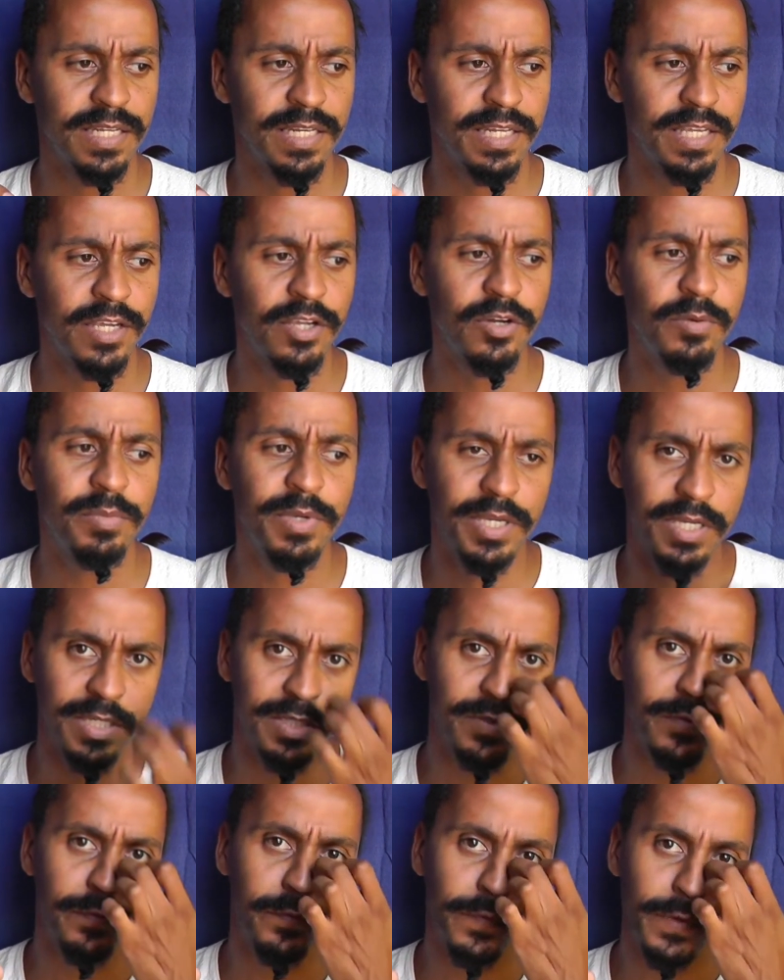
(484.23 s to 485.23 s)
in here
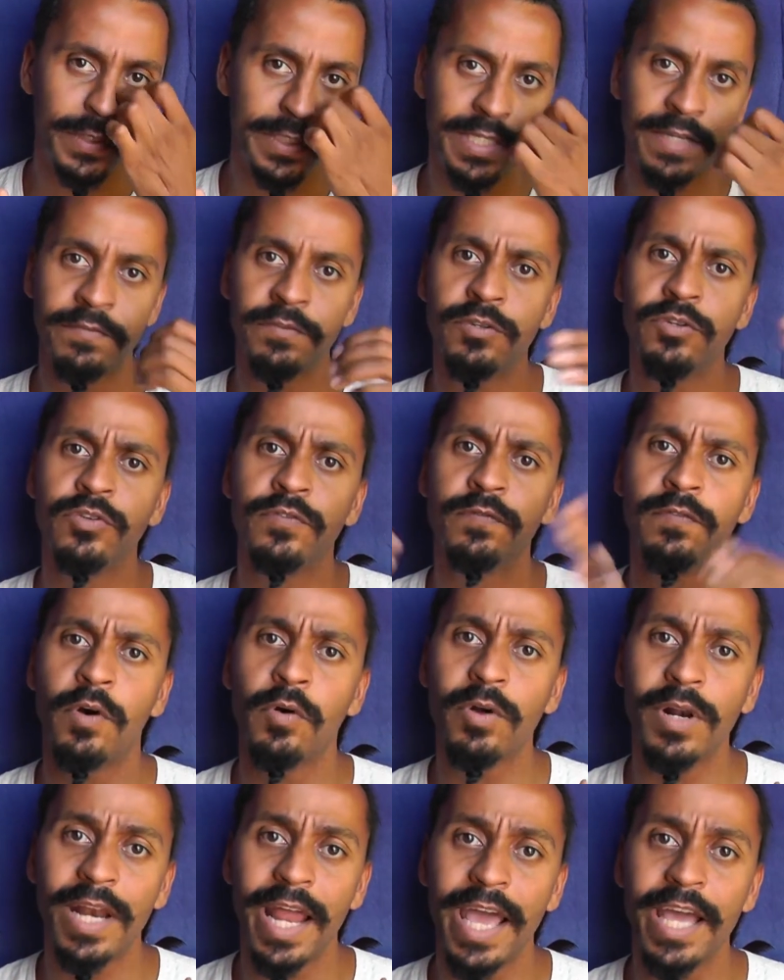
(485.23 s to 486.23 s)
because you first have to do
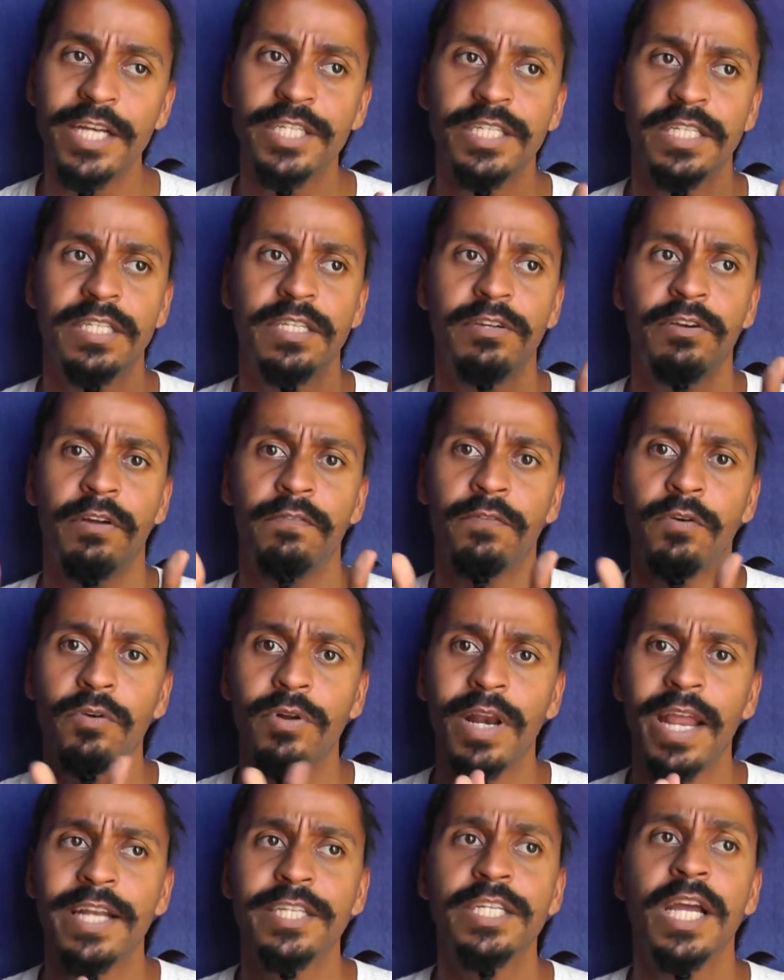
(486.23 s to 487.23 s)
vocal edge, interior
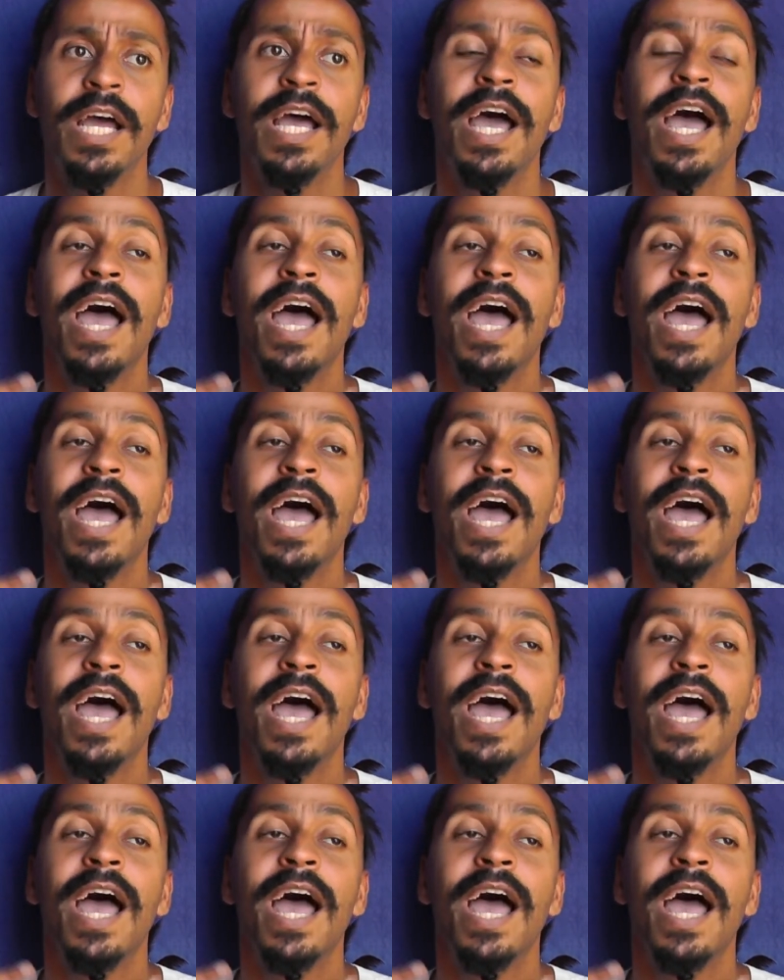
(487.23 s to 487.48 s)
vocal edge,